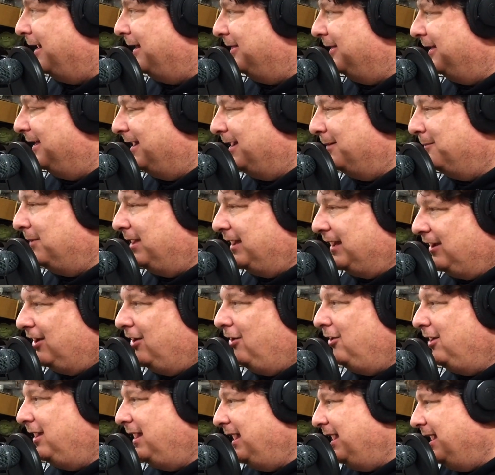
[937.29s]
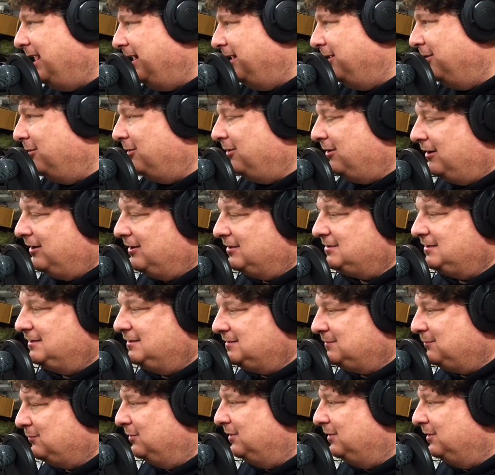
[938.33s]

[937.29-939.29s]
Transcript: And then I'm like, oh yeah, I know her. She's